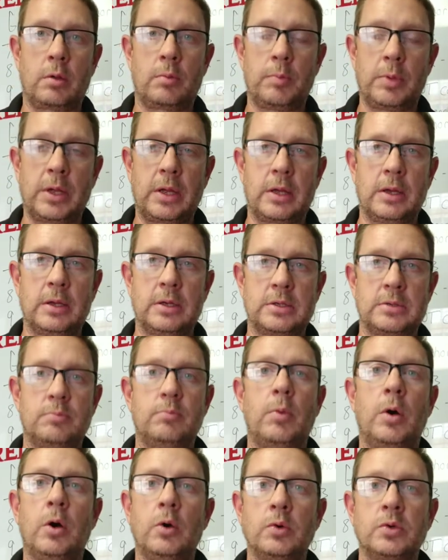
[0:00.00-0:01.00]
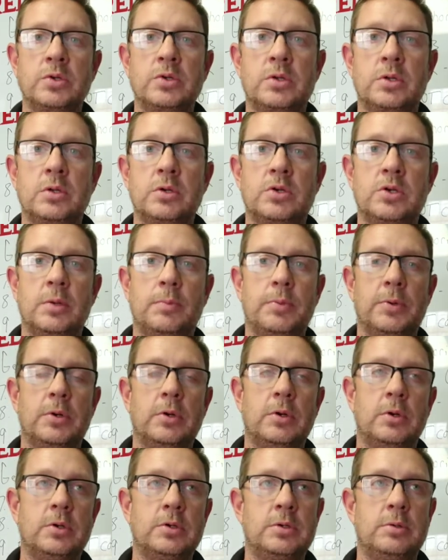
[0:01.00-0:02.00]
because most
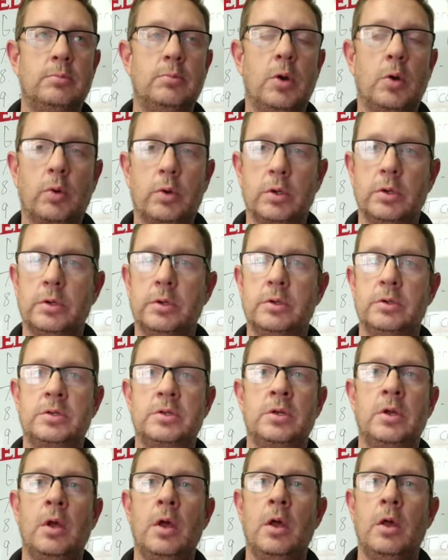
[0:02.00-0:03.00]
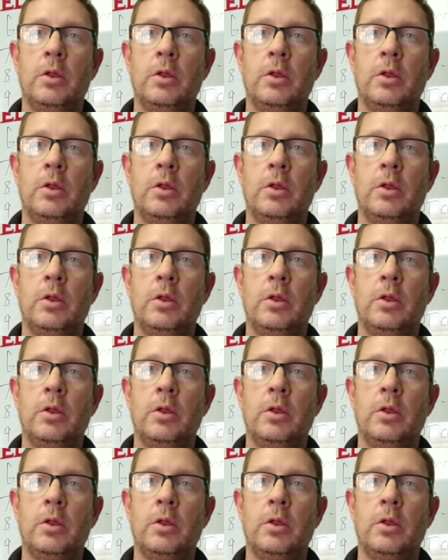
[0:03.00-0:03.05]
shippers and brokers,